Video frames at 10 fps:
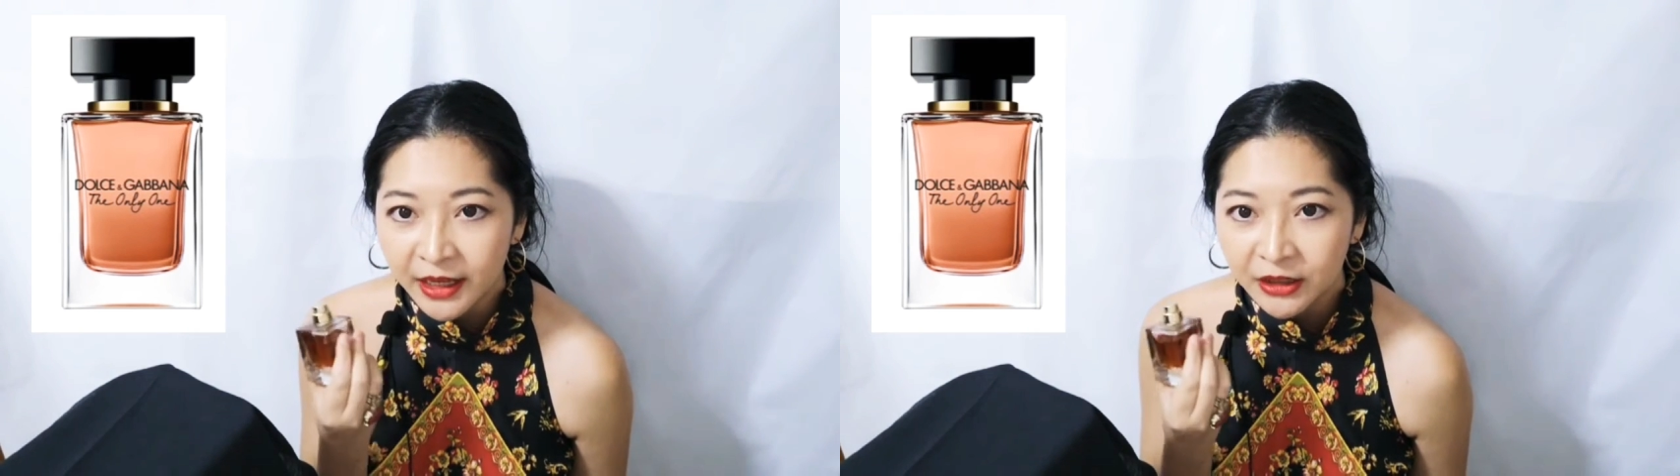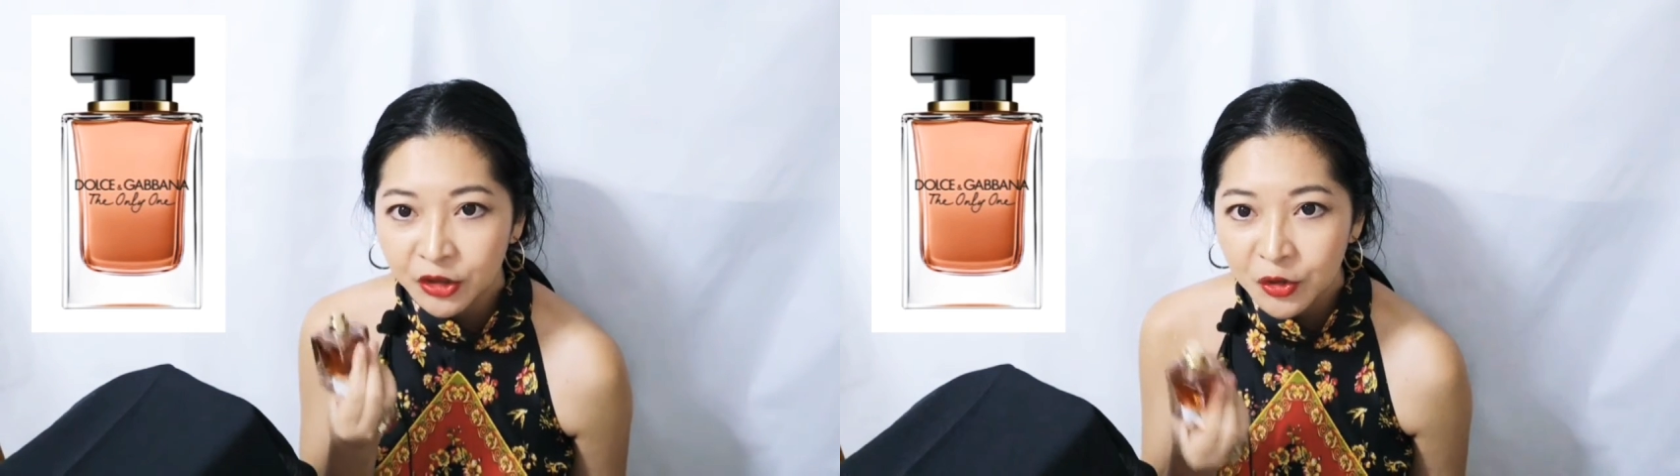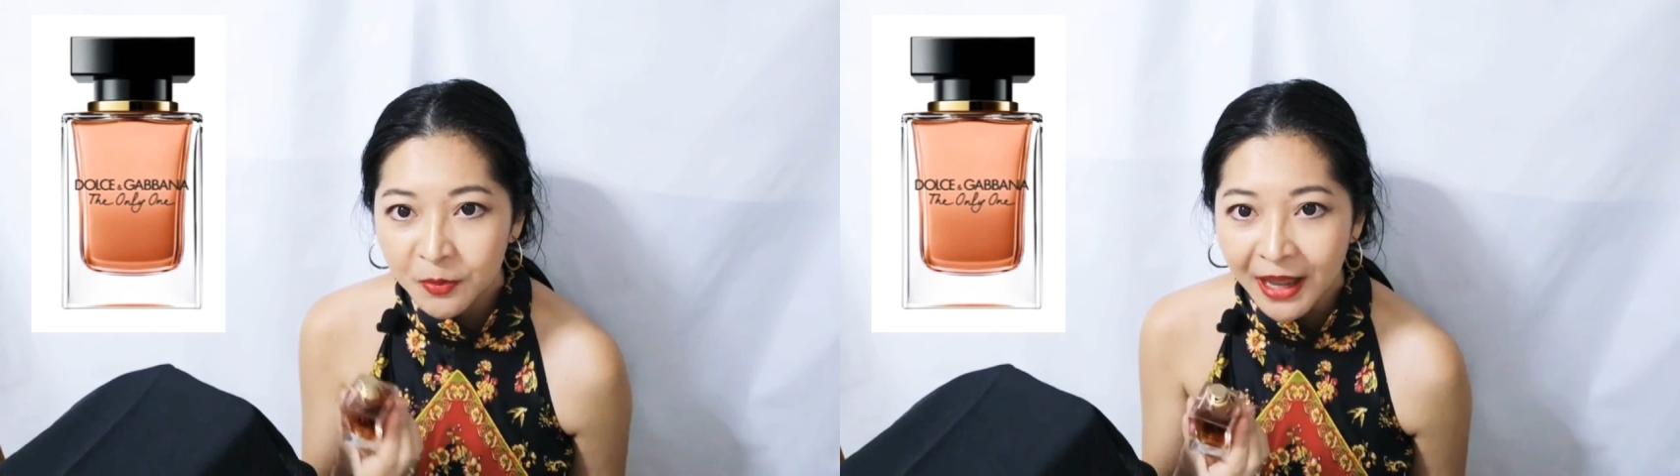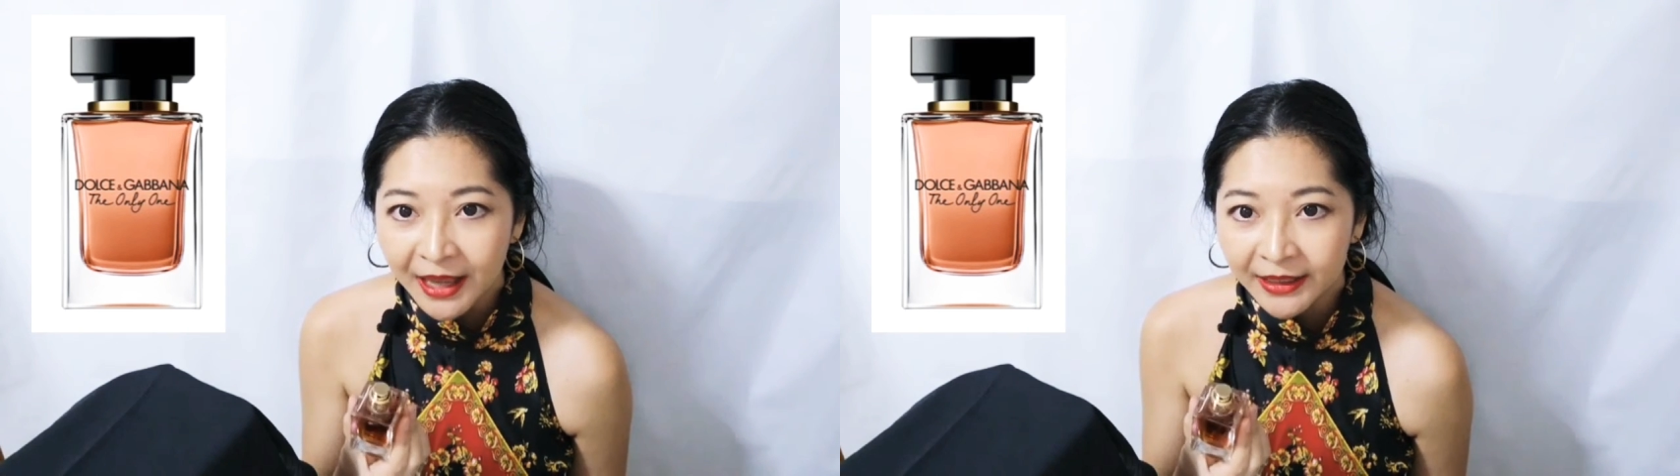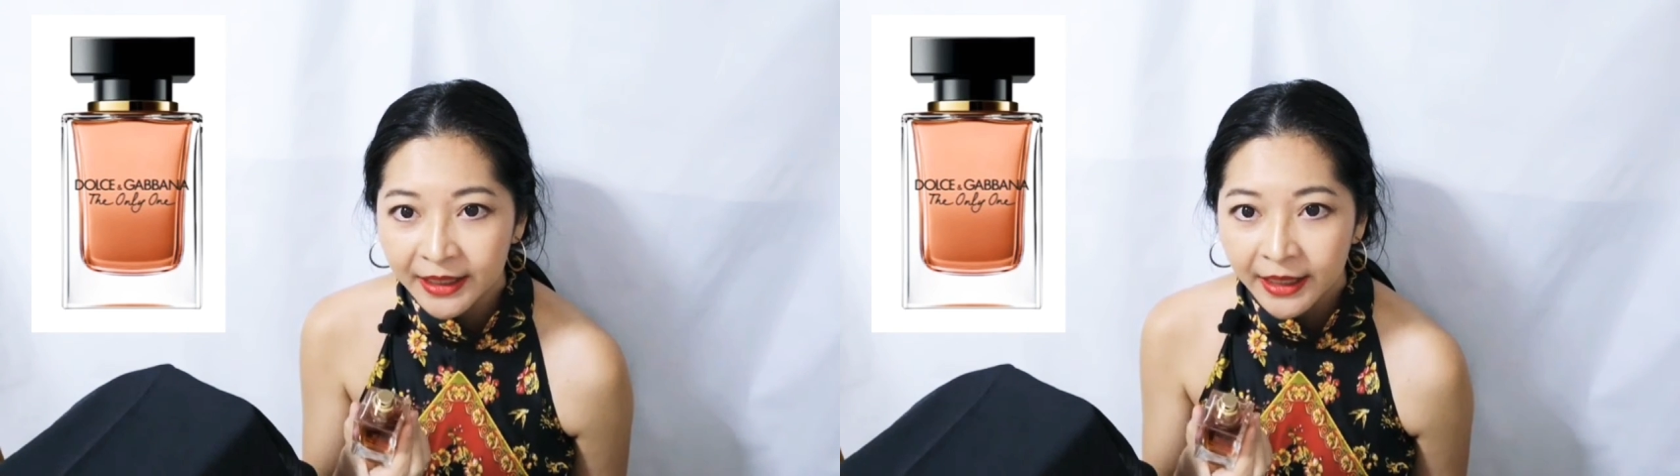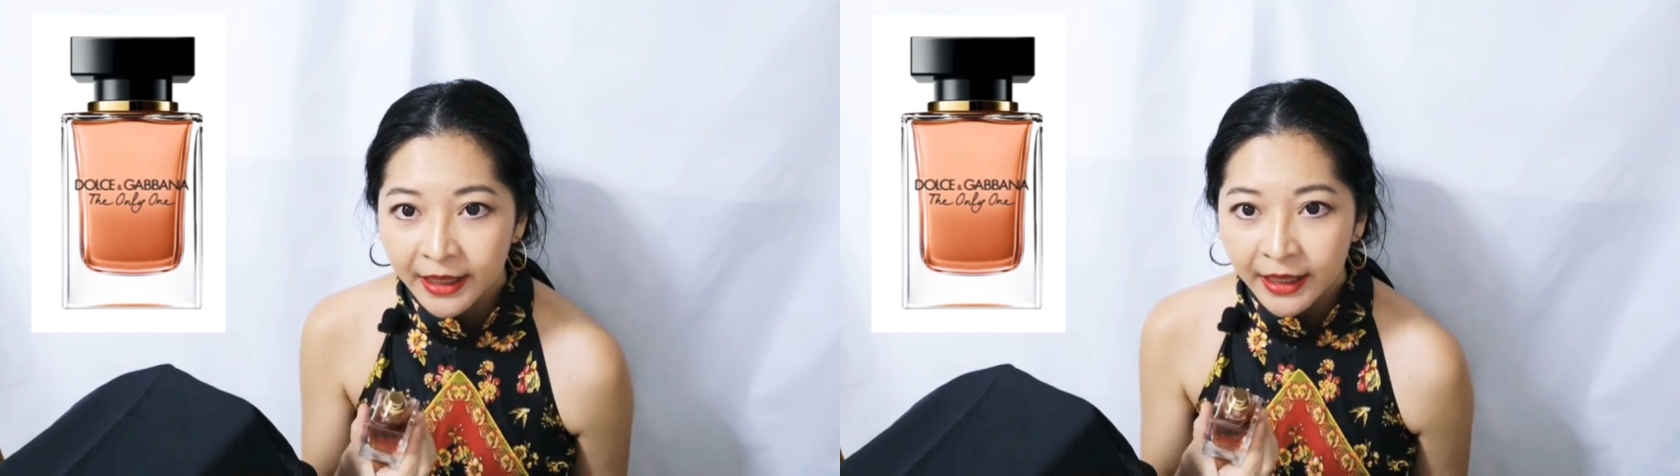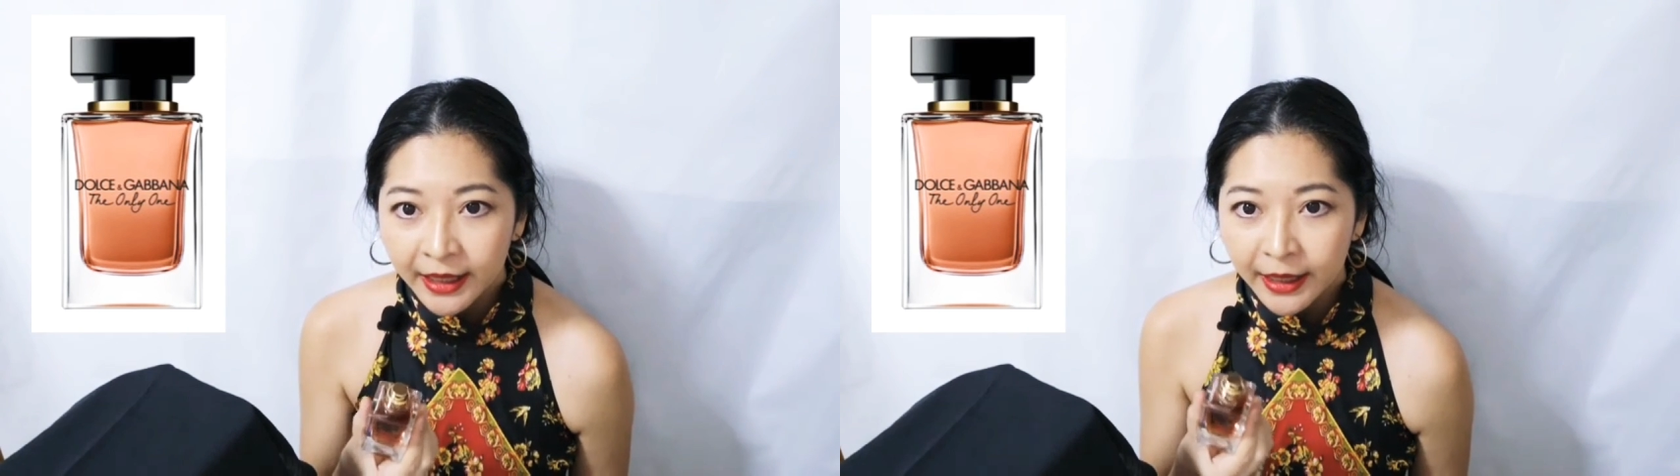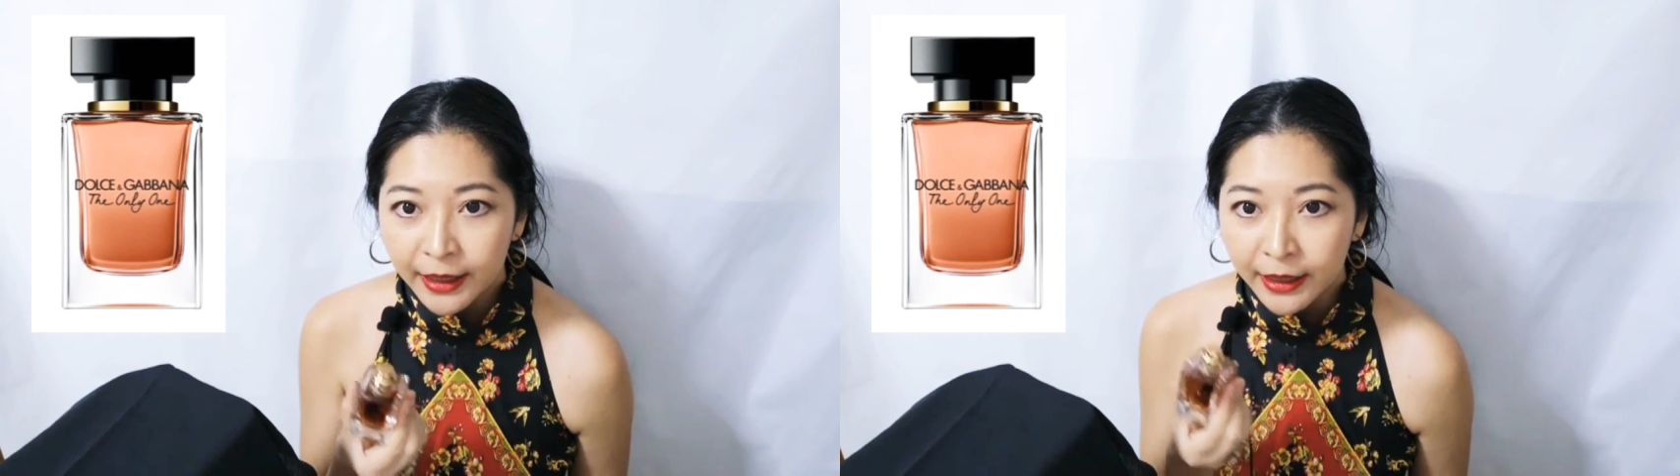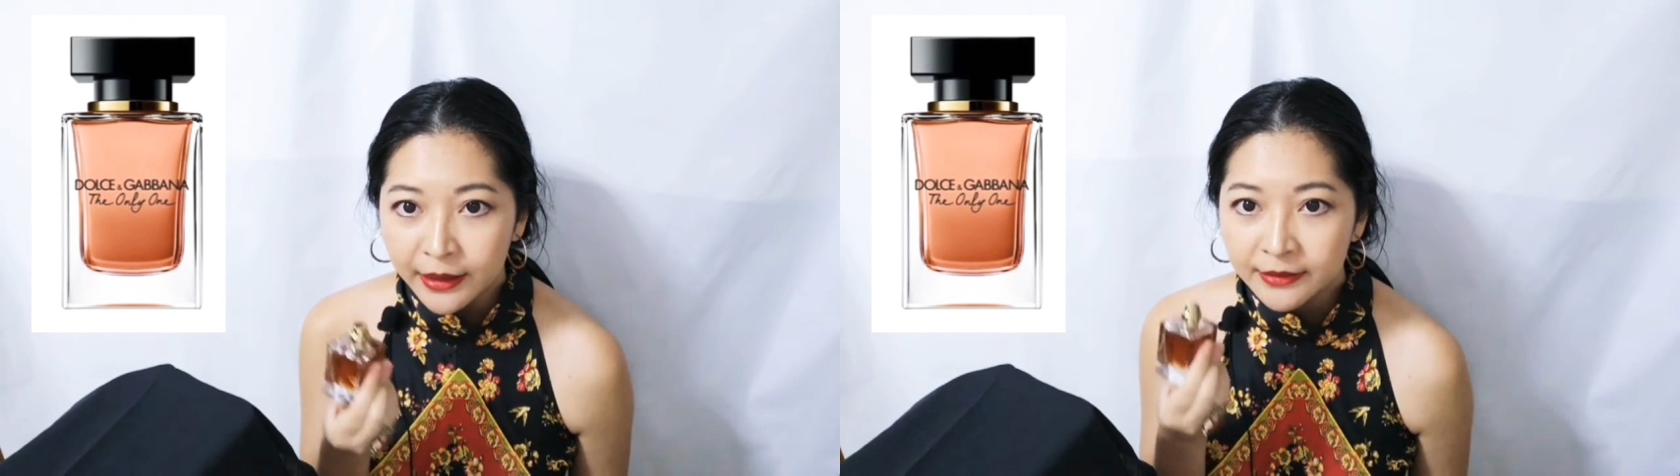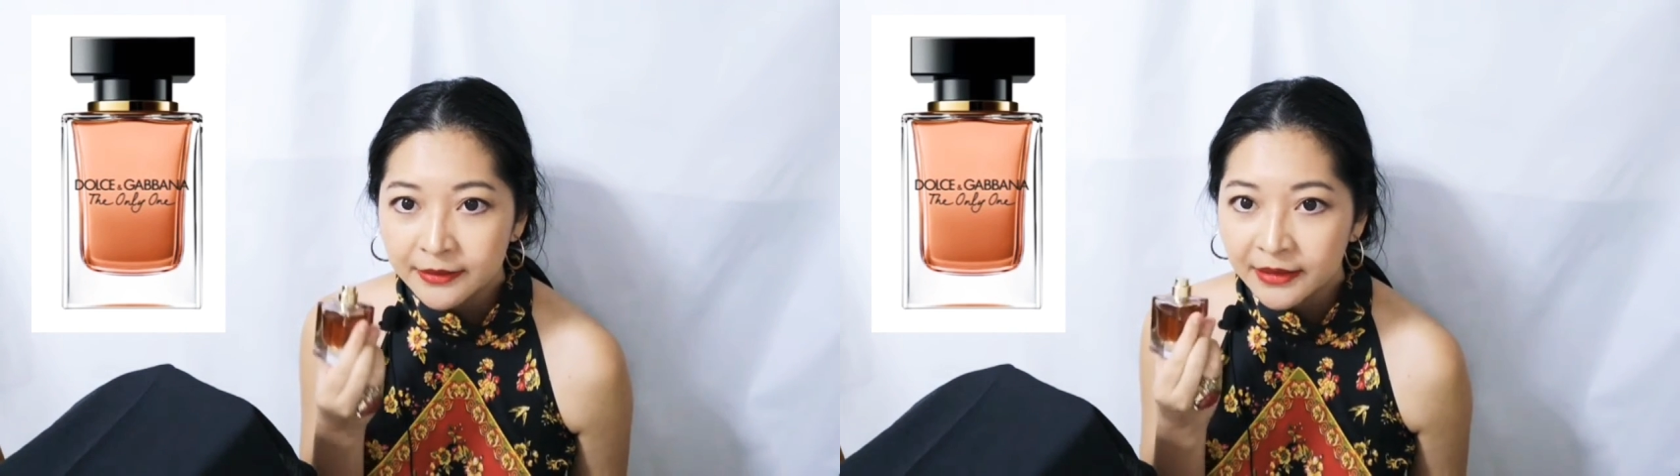I had to go back
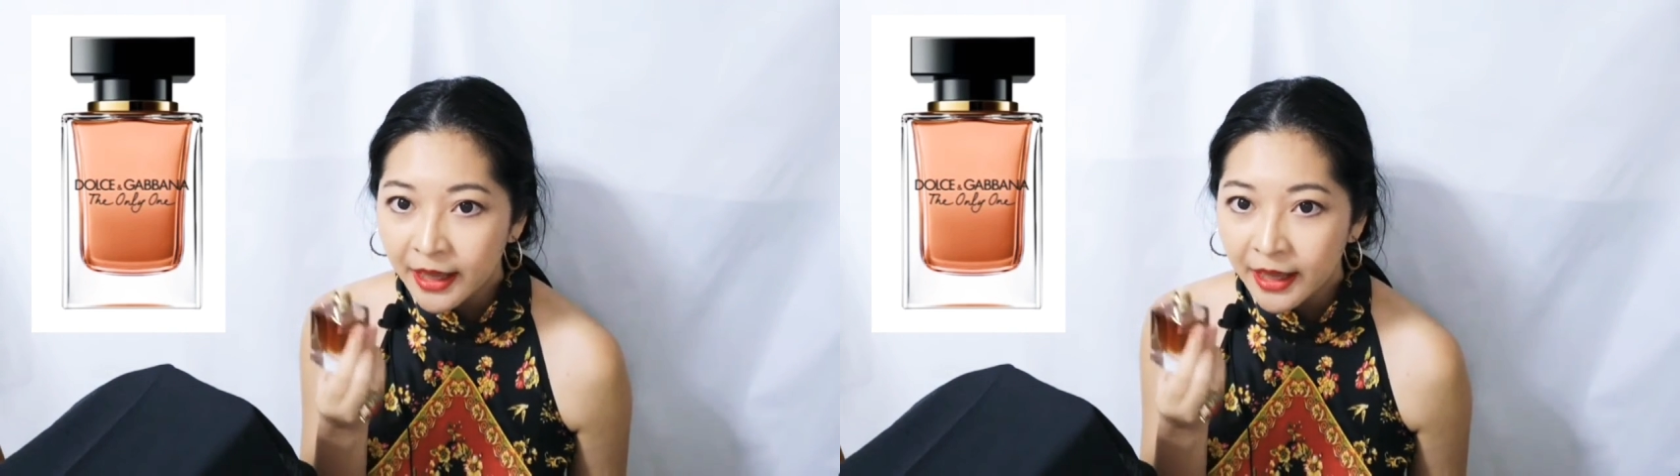and